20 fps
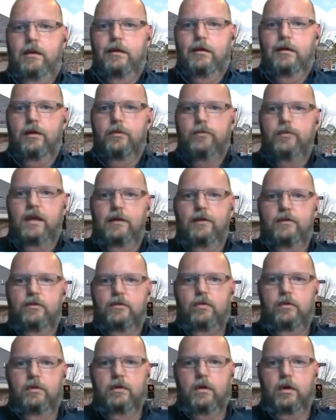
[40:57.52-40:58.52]
a regular
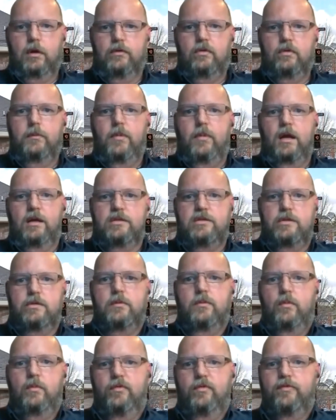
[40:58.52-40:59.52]
tool in our toolbox as we
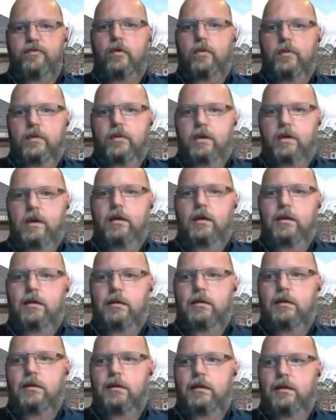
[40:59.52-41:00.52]
move forward
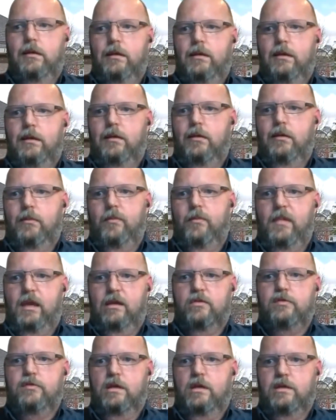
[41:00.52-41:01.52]
and
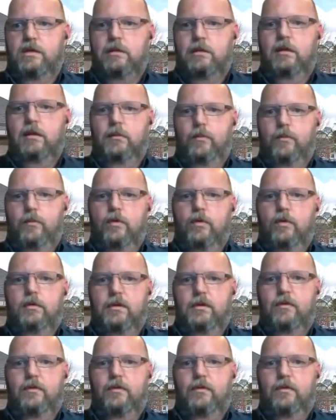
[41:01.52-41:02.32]
make transit a little more